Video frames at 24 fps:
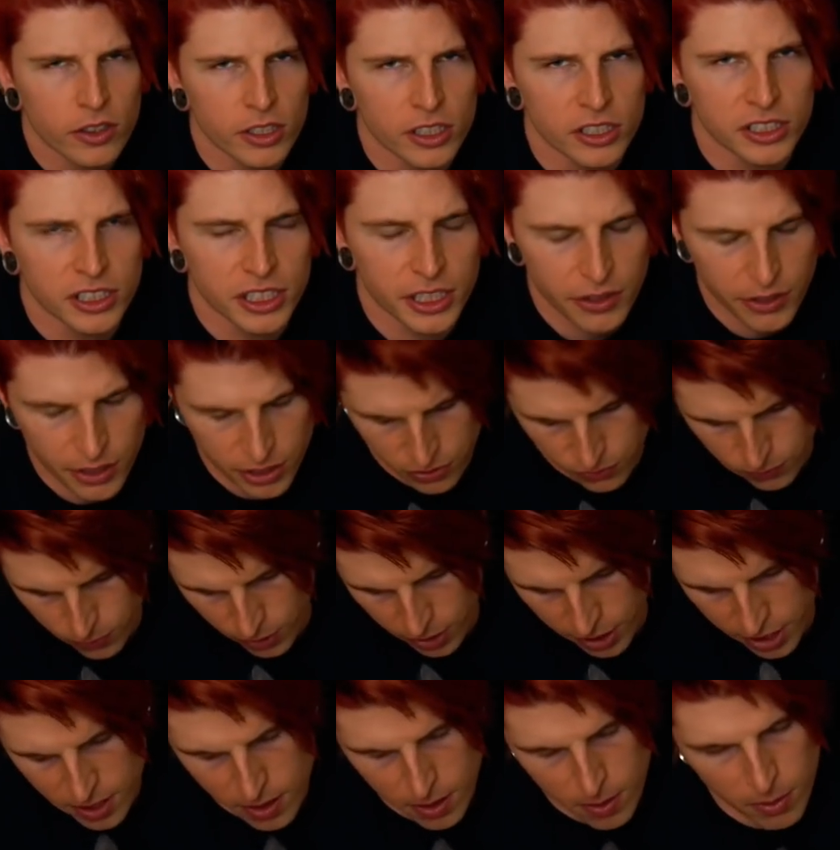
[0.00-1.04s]
on a series for
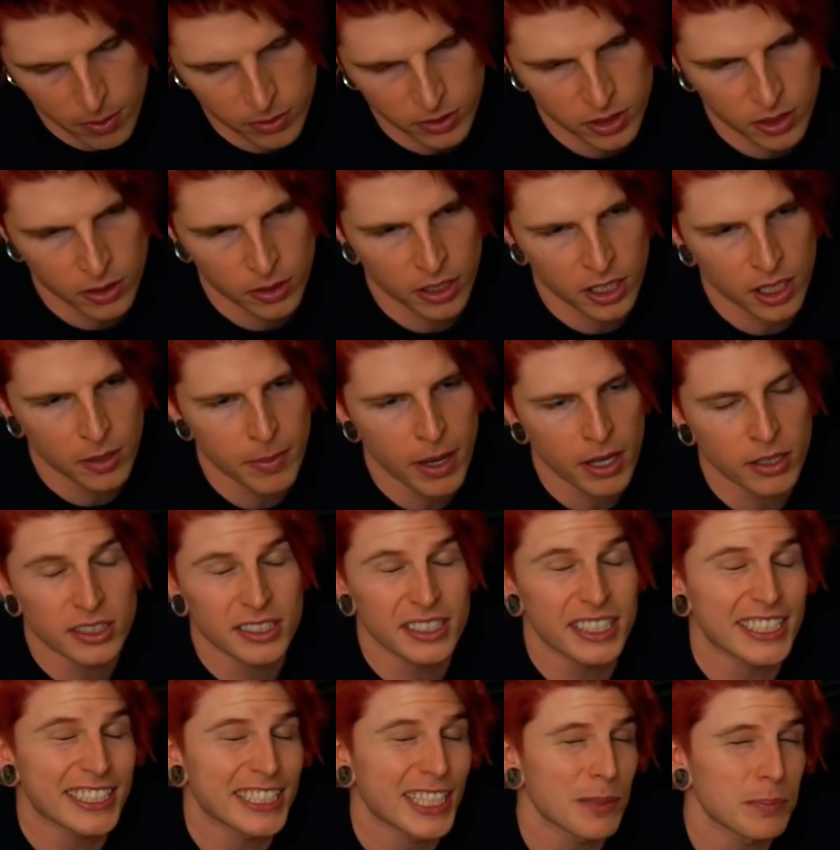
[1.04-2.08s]
him. It's going to come out
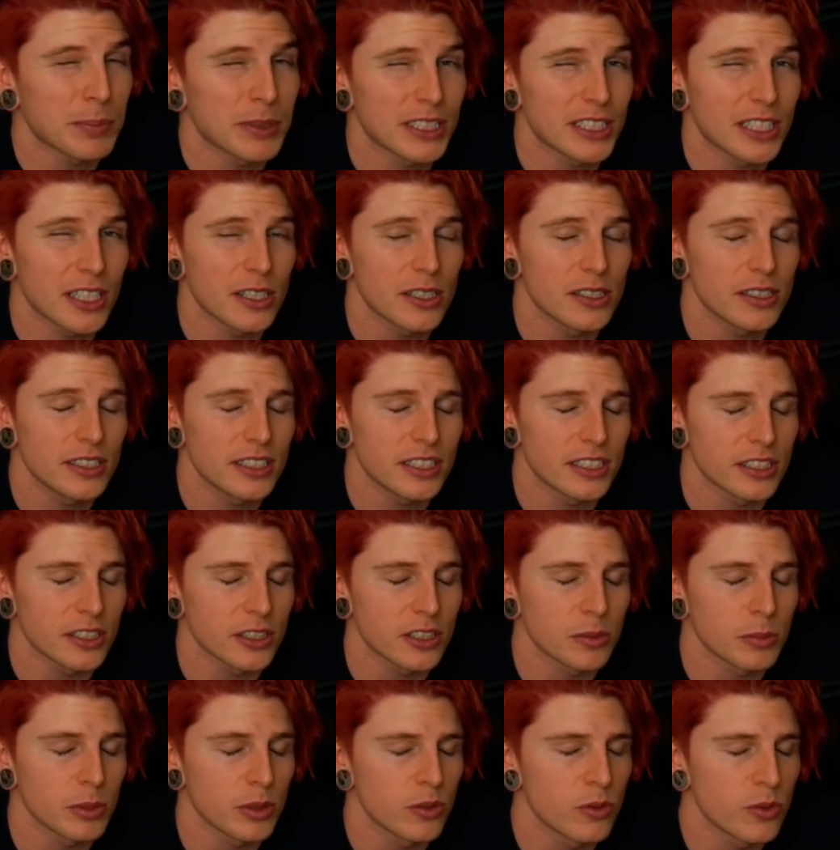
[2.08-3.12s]
6 episodes. It's
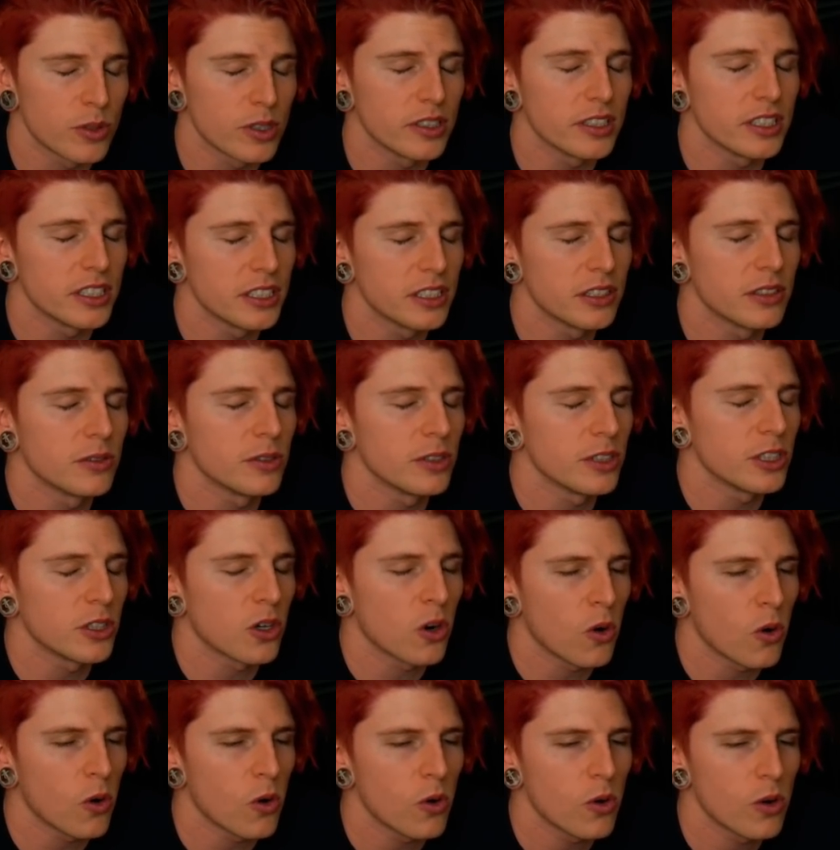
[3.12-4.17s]
going to be really, really
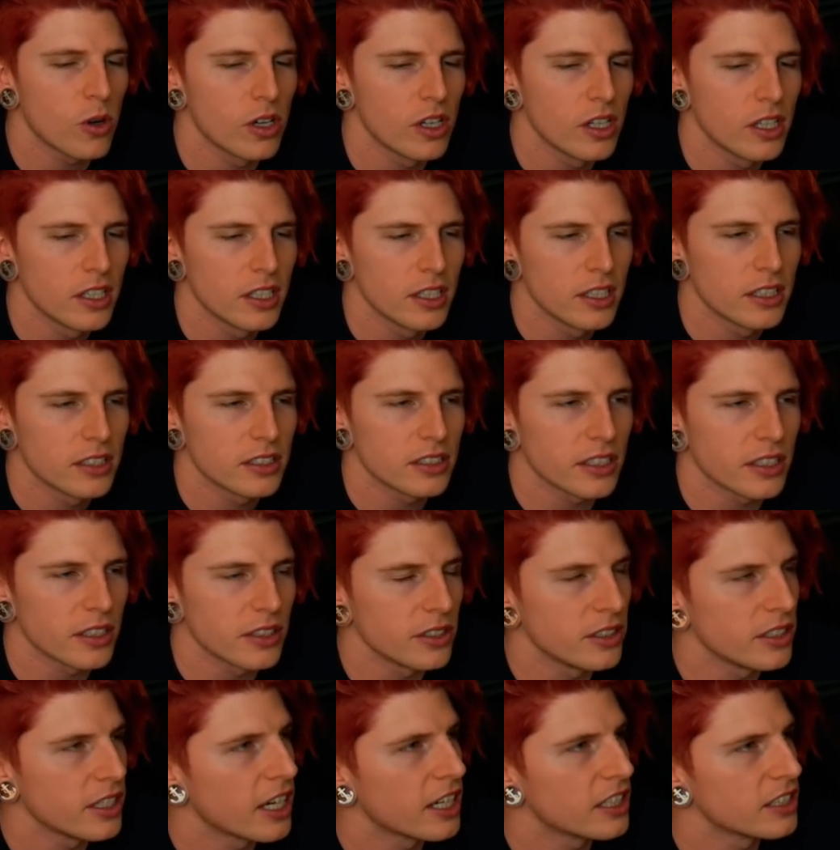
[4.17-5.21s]
cool. So
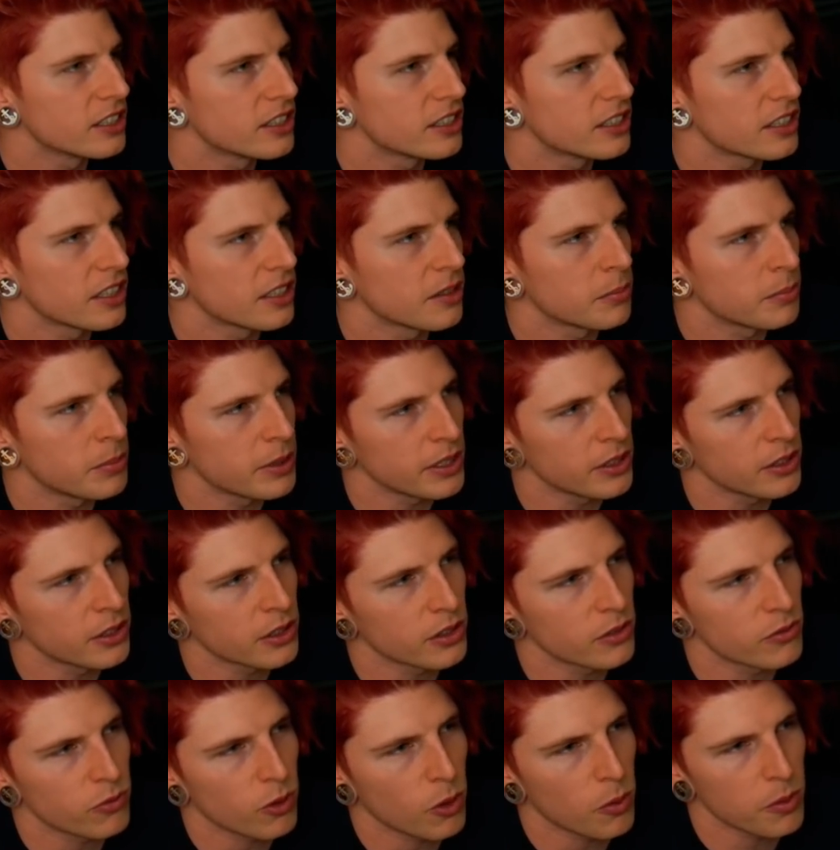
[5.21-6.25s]
you guys be
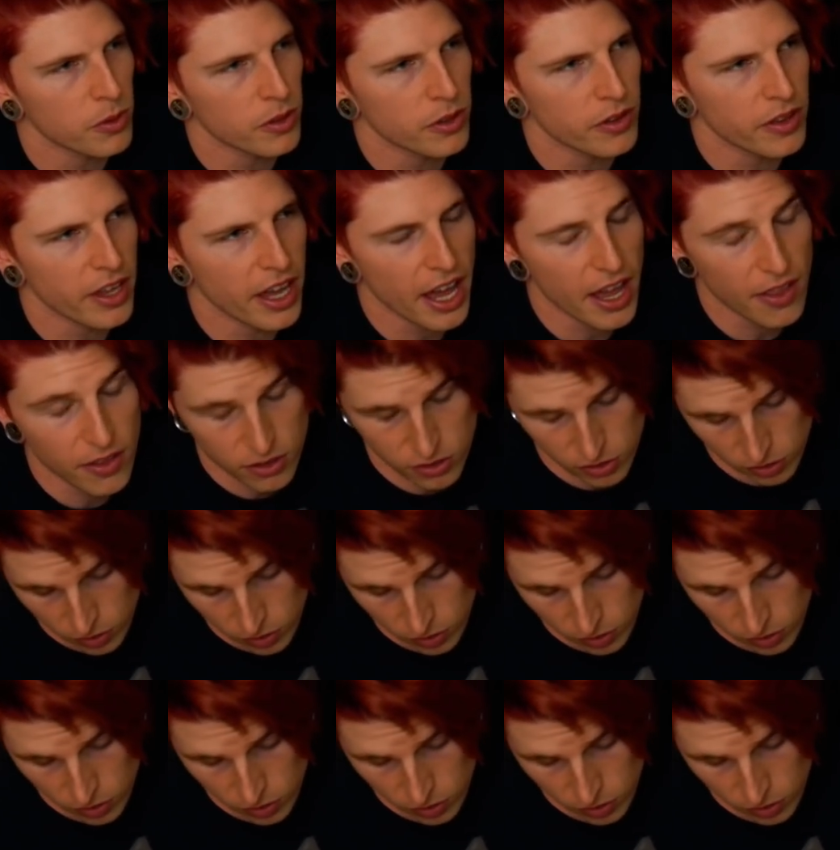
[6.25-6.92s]
looking forward to that. There's